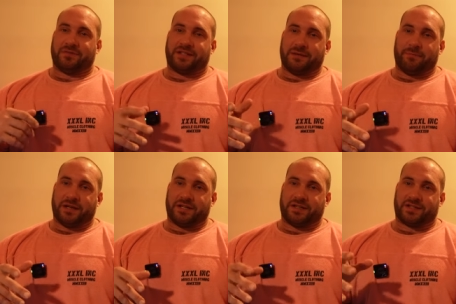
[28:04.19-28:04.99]
tape
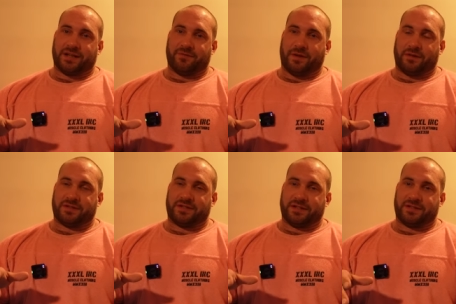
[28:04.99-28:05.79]
measure, skin
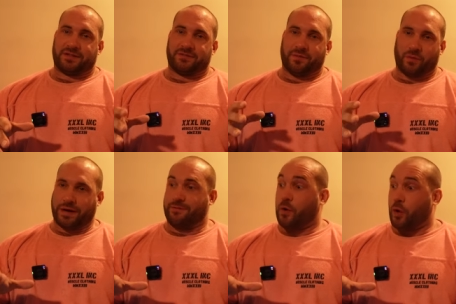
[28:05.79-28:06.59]
folds is the
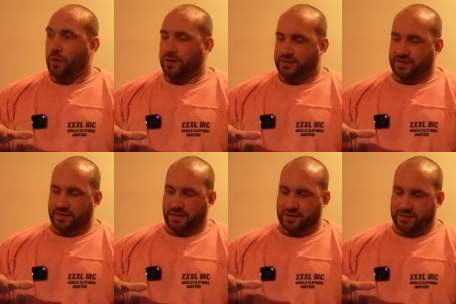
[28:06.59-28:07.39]
way forwards, you know,